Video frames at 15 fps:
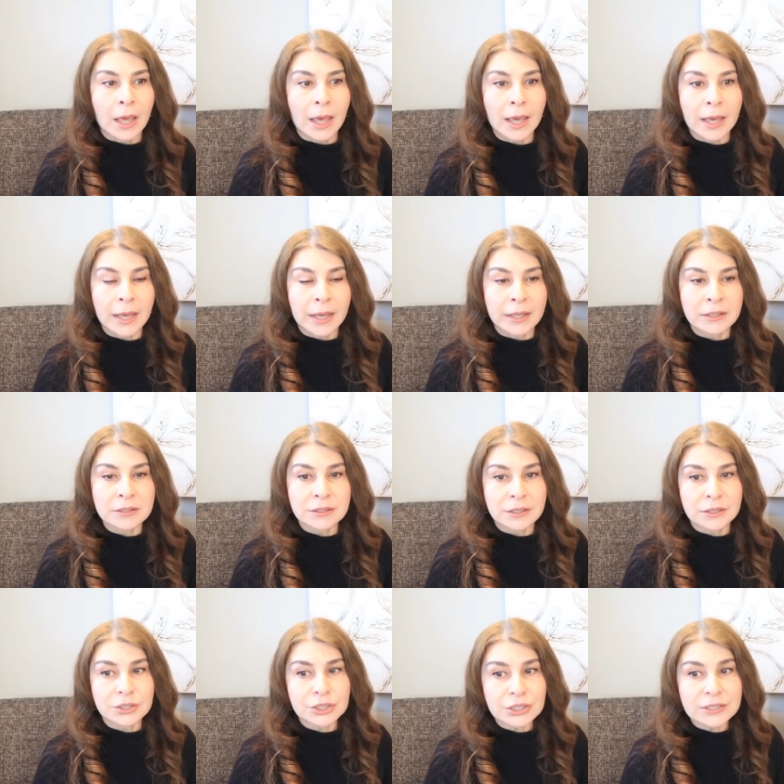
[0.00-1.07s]
And
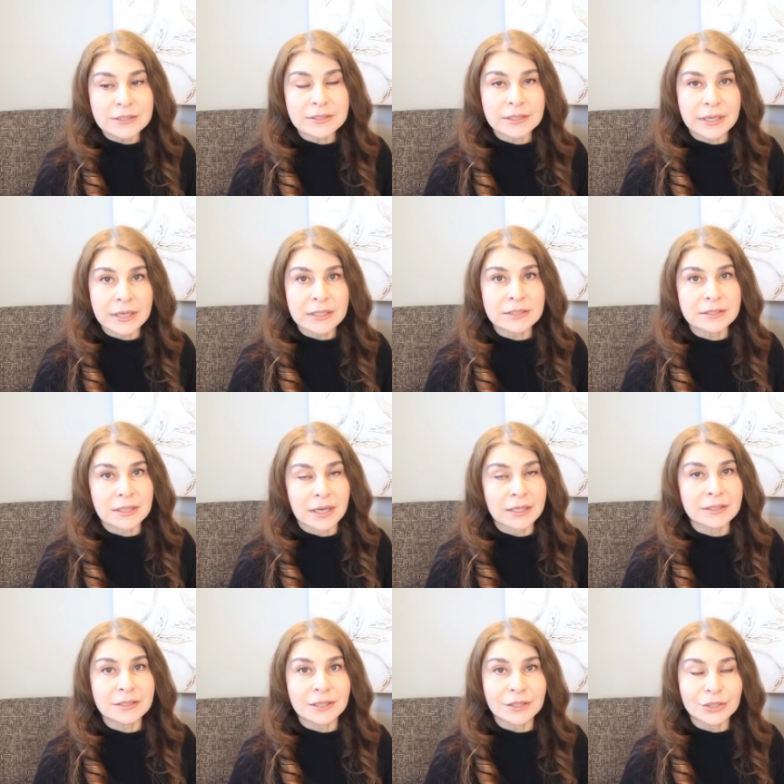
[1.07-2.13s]
she says
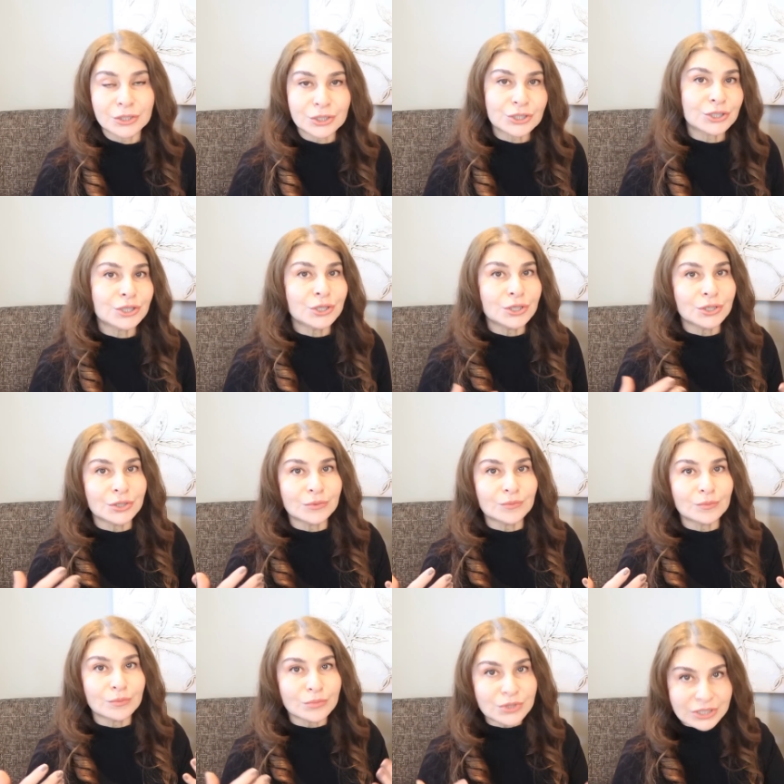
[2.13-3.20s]
that she
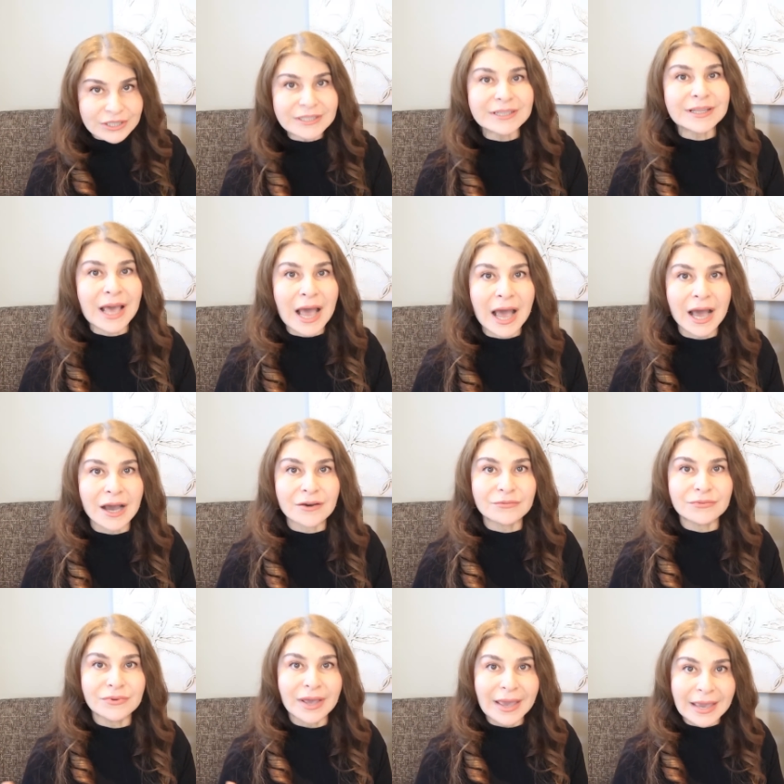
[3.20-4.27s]
didn't have
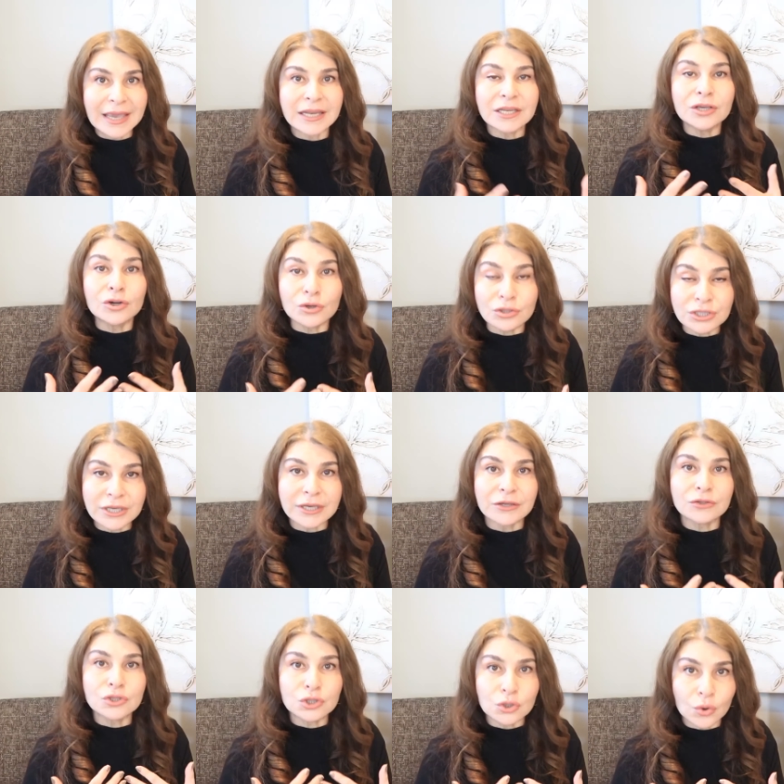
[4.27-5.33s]
any
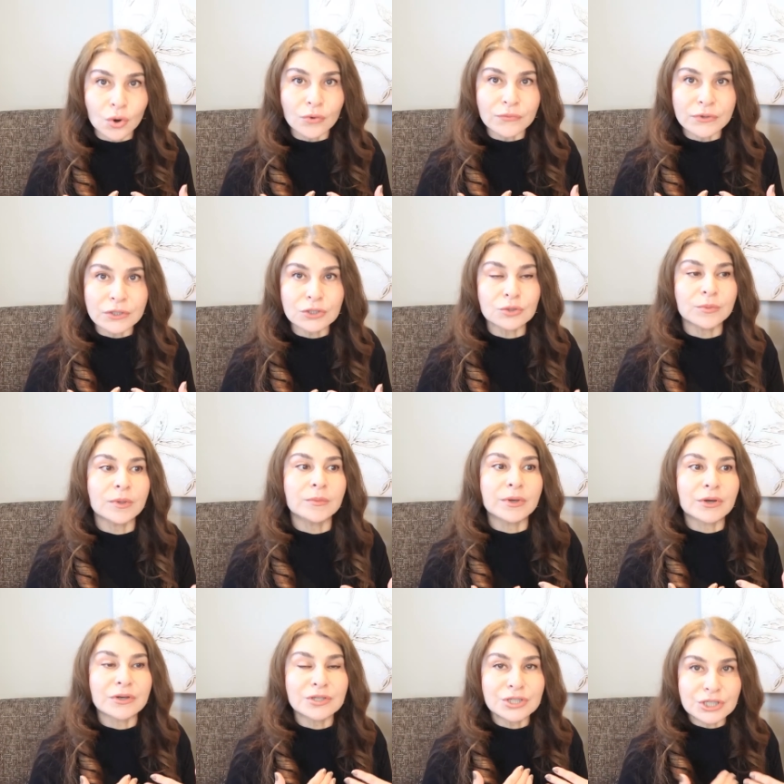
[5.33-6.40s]
Rodeos to offer to me
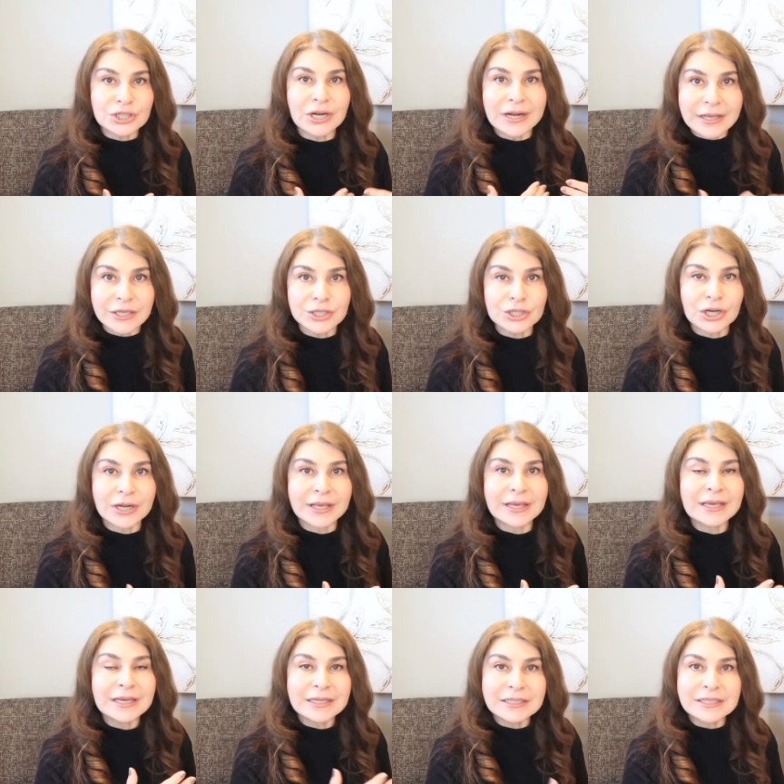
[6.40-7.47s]
because she
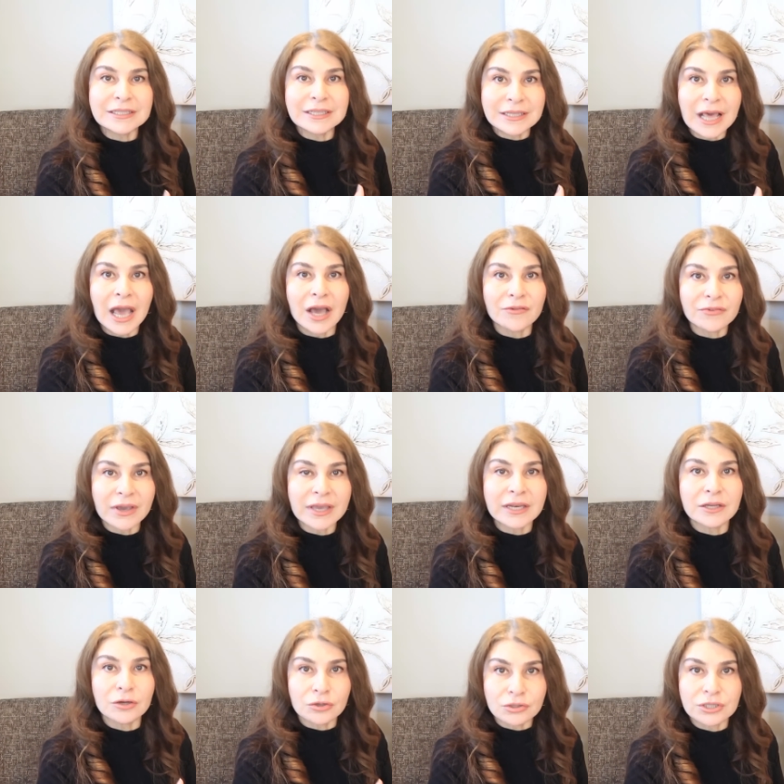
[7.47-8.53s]
literally didn't have
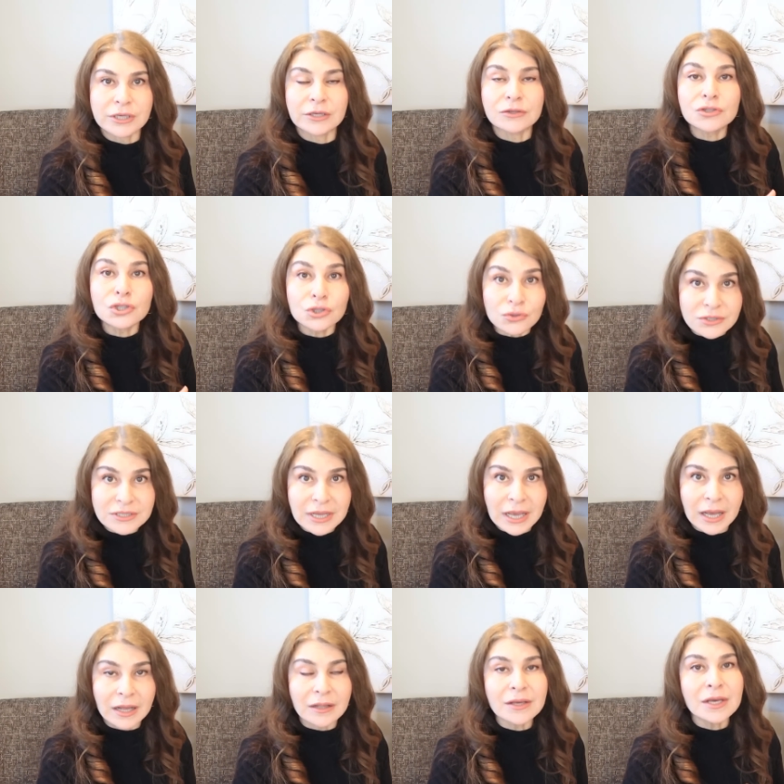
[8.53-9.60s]
any Rodeos to
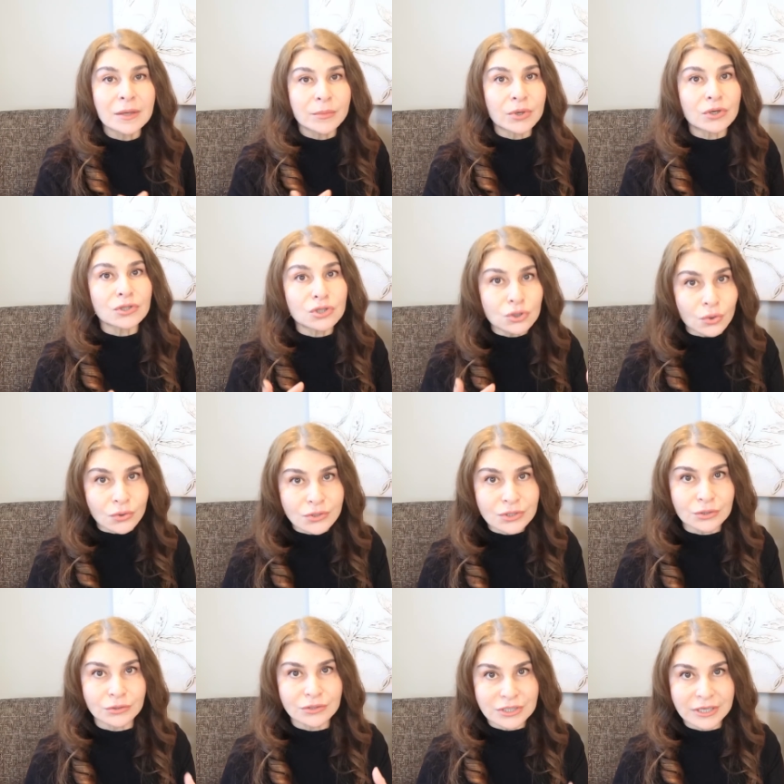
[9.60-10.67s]
sell, because those
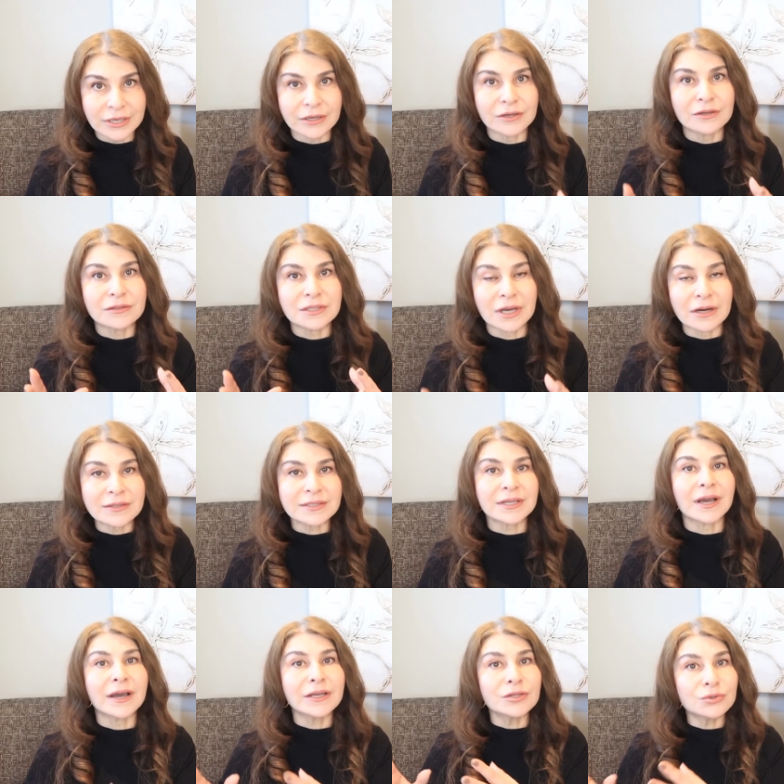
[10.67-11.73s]
Rodeos are
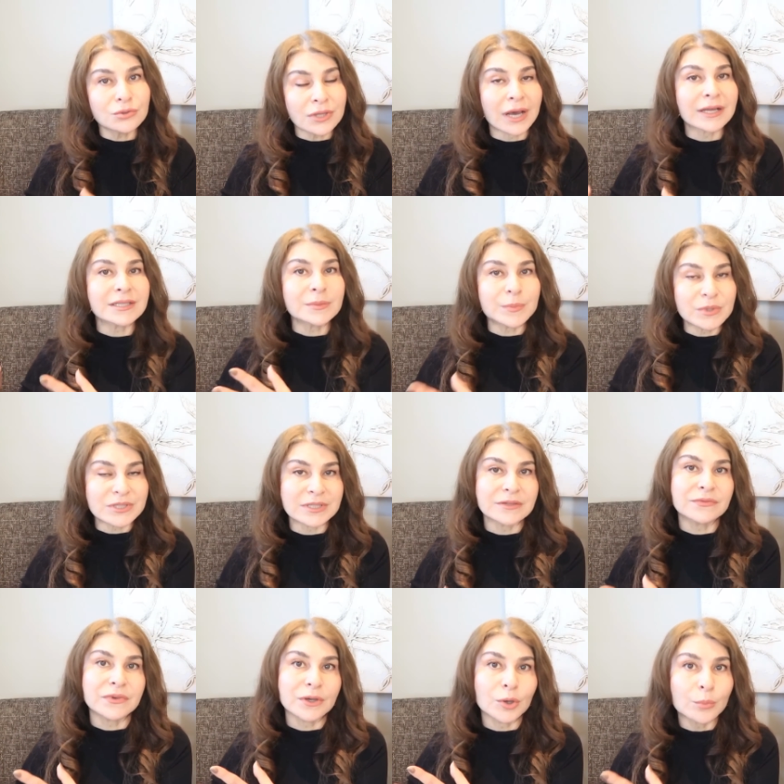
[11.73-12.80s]
assigned to that
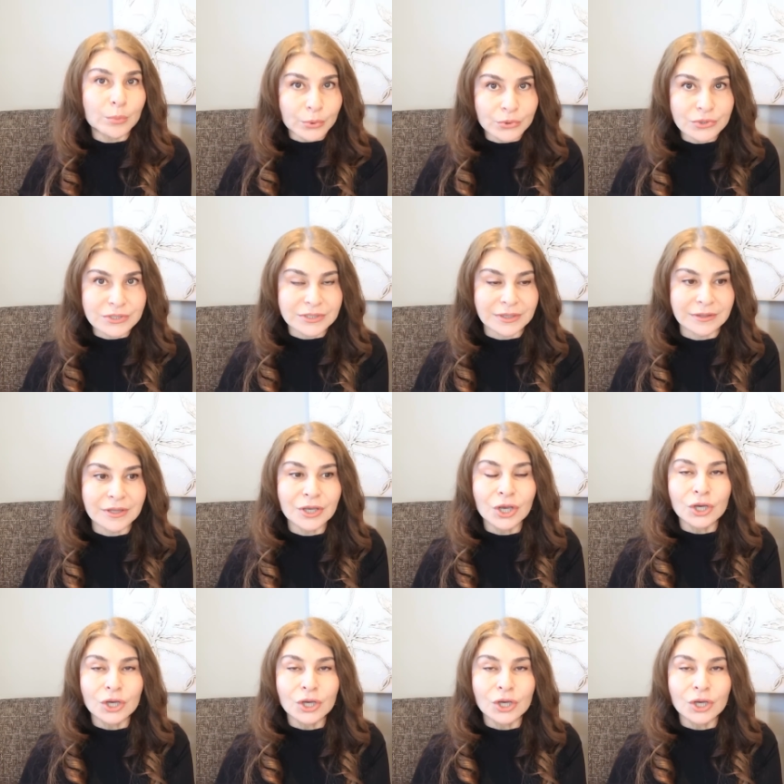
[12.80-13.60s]
specific person.